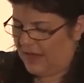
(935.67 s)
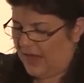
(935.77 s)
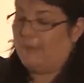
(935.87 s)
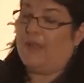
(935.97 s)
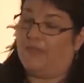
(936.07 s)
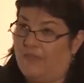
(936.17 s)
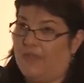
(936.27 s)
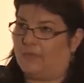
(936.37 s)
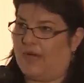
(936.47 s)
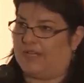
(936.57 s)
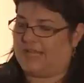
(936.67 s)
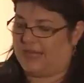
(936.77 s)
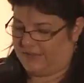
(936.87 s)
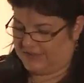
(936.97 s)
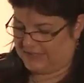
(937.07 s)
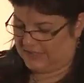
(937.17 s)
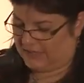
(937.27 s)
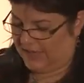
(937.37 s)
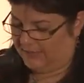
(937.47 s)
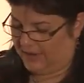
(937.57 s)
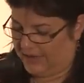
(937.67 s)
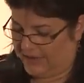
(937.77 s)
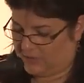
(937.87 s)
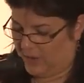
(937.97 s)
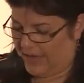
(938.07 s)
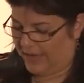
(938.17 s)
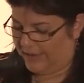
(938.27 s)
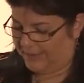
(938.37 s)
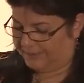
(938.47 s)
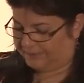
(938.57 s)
Um, and then they ransacked the state library as well